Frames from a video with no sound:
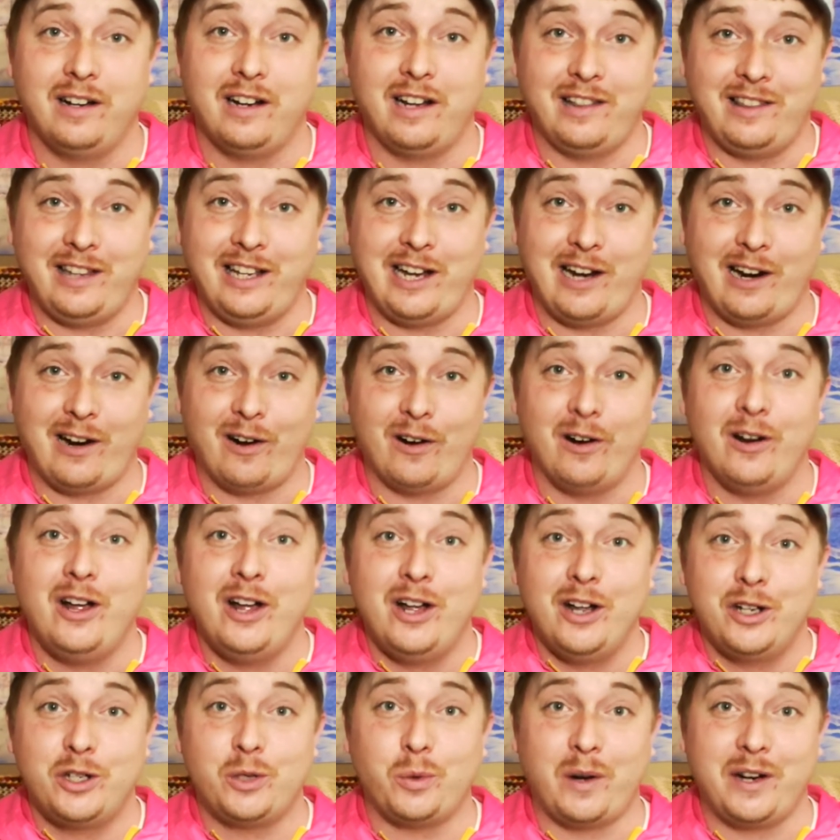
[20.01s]
in the year
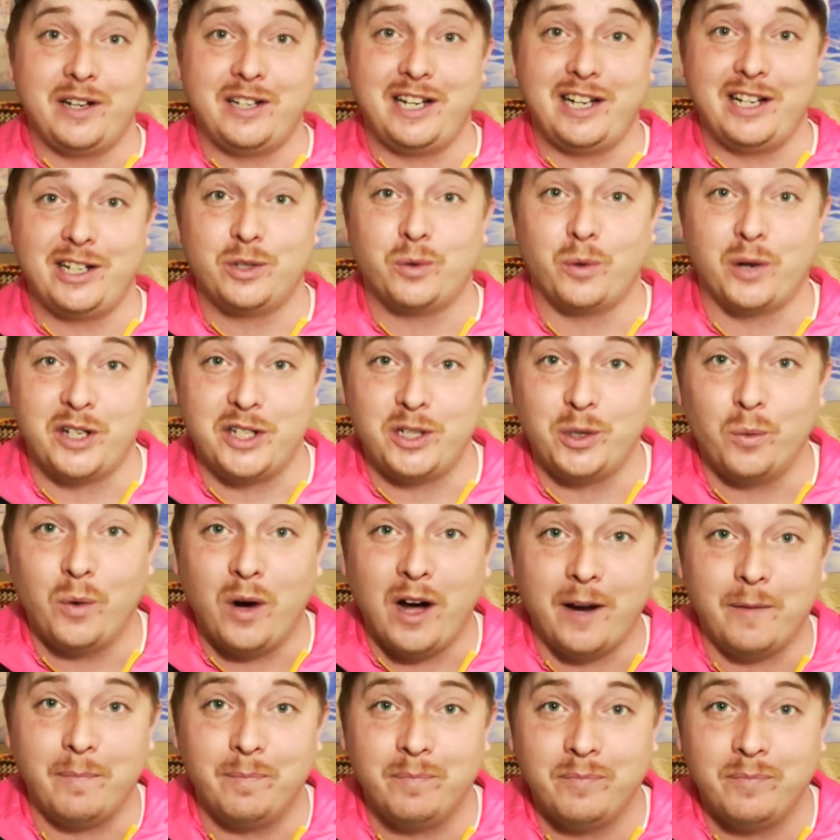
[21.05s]
2021.